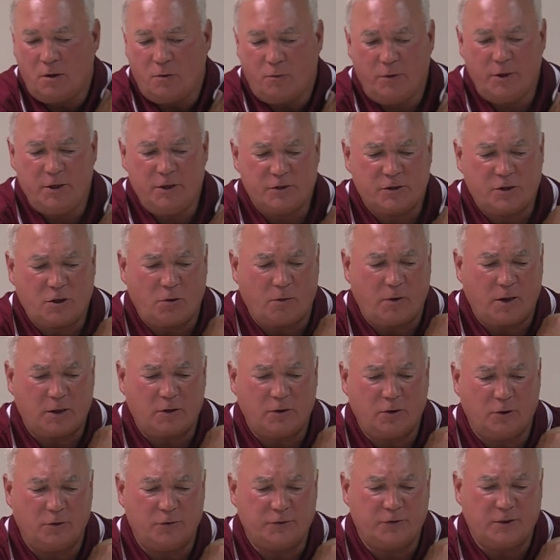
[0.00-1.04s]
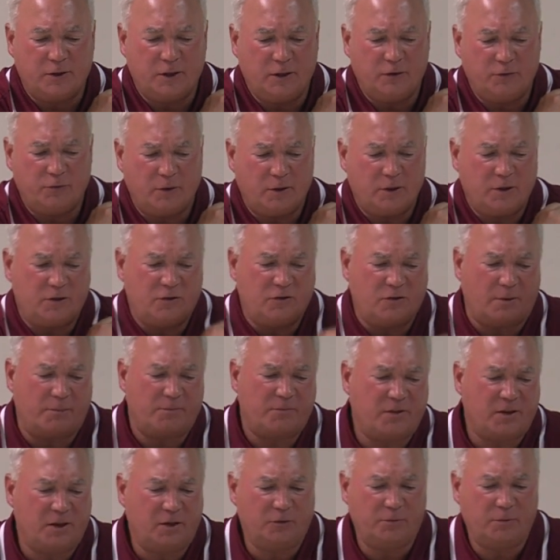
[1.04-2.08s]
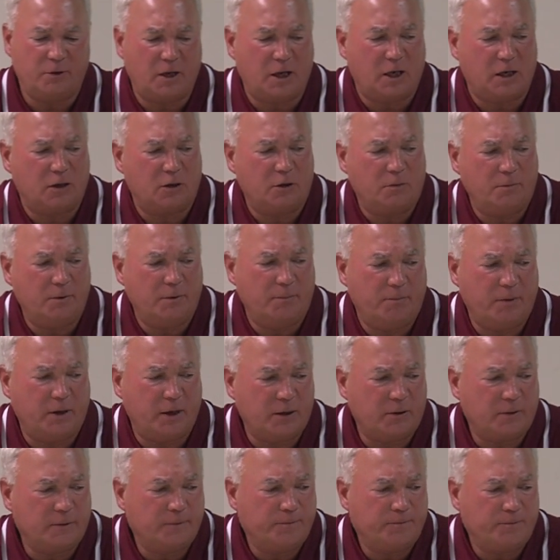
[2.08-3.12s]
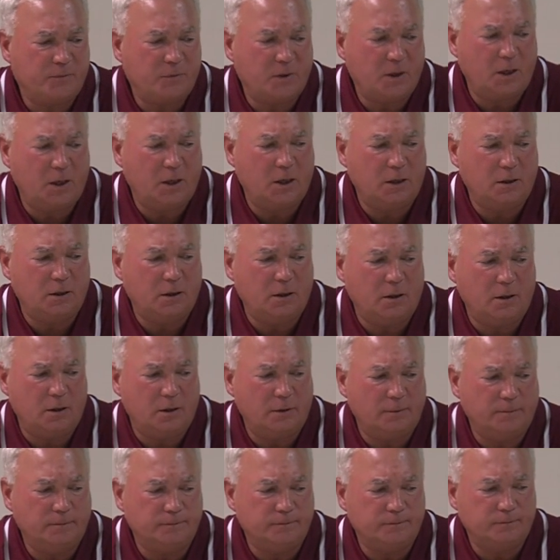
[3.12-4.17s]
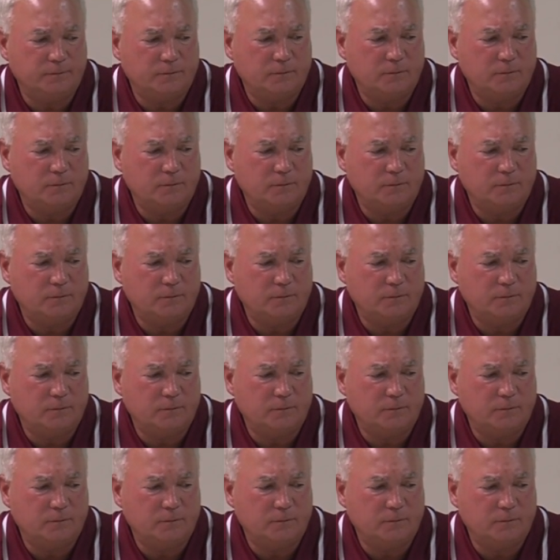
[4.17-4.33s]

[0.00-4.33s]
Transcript: we just correct those things, and some things we got a little bit better, and um,